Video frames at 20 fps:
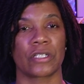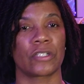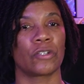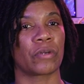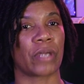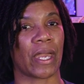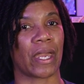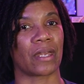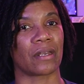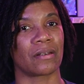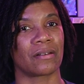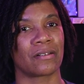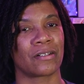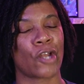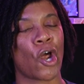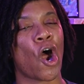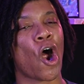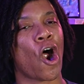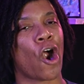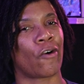you can.
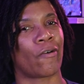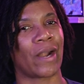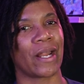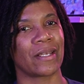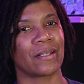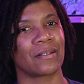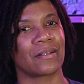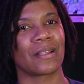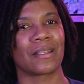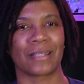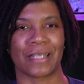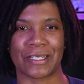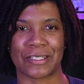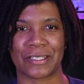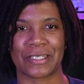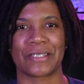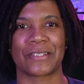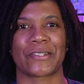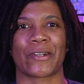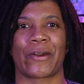Alright, let's
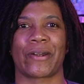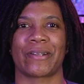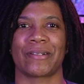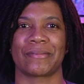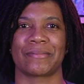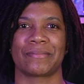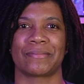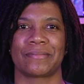get started.